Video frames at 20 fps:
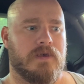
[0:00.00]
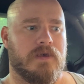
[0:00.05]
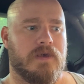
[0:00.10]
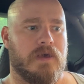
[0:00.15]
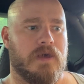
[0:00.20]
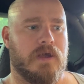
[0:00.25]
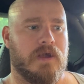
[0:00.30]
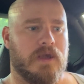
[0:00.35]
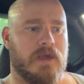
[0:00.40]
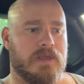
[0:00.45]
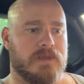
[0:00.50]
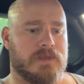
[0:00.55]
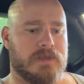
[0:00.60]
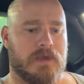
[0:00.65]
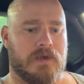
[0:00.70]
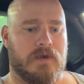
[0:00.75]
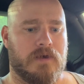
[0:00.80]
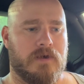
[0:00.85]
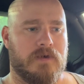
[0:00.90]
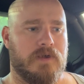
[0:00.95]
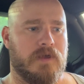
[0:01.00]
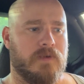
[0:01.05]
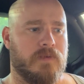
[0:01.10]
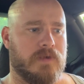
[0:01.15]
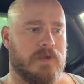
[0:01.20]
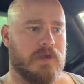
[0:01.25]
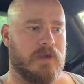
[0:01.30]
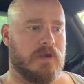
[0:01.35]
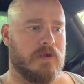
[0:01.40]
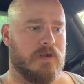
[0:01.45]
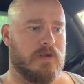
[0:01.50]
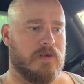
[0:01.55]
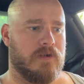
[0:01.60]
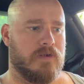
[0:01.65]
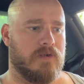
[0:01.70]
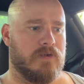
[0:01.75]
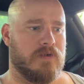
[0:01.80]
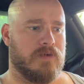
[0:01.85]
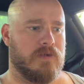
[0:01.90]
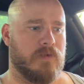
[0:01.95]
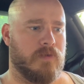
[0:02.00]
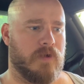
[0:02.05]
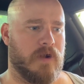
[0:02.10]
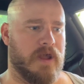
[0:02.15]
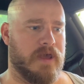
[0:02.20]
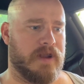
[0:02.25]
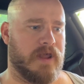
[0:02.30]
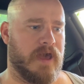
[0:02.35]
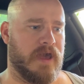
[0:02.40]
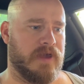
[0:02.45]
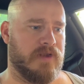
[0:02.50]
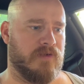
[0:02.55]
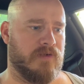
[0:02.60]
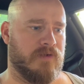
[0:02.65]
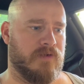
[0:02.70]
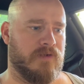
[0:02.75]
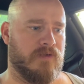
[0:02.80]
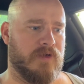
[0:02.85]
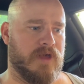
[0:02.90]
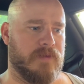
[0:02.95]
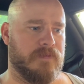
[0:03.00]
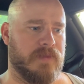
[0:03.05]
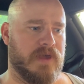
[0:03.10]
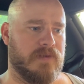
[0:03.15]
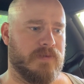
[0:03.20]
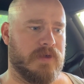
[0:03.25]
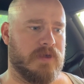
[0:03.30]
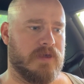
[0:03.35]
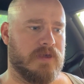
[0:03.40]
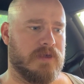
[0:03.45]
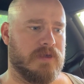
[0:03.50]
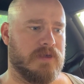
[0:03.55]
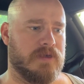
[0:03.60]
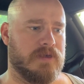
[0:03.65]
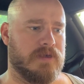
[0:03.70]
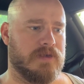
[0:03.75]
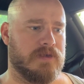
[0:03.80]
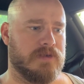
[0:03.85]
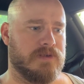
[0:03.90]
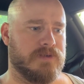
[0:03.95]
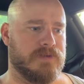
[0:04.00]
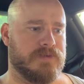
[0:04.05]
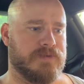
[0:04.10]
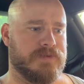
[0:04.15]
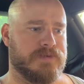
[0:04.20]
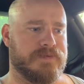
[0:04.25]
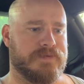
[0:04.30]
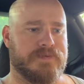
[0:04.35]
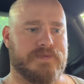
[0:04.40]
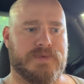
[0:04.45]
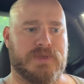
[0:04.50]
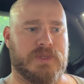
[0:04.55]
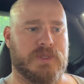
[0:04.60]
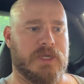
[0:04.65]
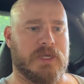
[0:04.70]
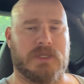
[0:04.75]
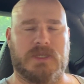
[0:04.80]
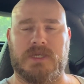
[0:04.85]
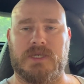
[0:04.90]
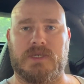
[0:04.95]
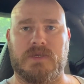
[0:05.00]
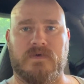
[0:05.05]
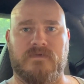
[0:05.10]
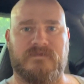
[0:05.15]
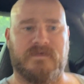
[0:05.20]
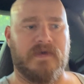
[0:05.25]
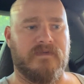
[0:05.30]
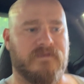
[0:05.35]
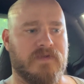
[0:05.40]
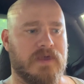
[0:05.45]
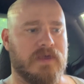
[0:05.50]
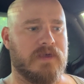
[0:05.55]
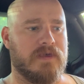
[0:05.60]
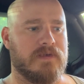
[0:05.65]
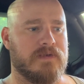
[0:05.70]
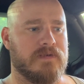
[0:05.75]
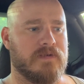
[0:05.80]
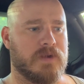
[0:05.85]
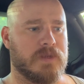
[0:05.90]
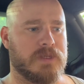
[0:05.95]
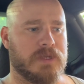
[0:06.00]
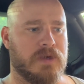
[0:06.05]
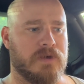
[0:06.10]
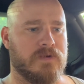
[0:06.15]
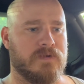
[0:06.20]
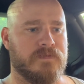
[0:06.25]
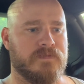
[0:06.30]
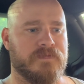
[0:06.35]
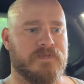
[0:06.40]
All right, so here we go. We're at idle at maybe 6250 or so.